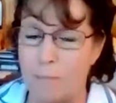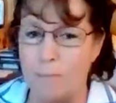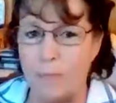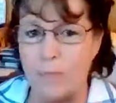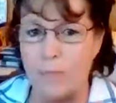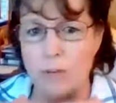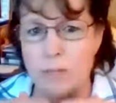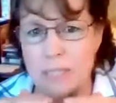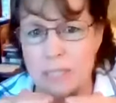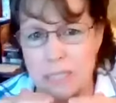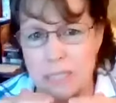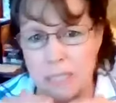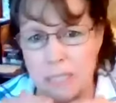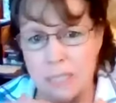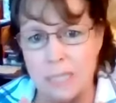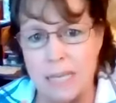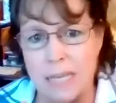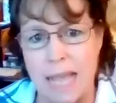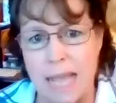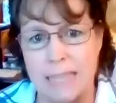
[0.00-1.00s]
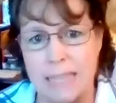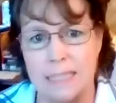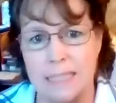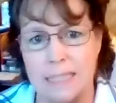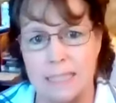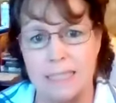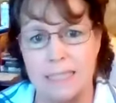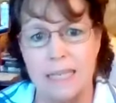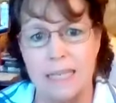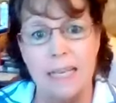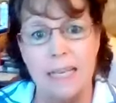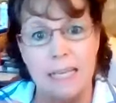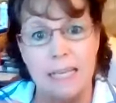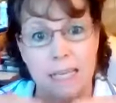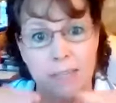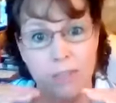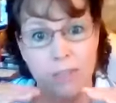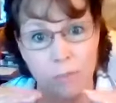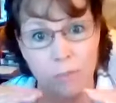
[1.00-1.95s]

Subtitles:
But there is still an essence in the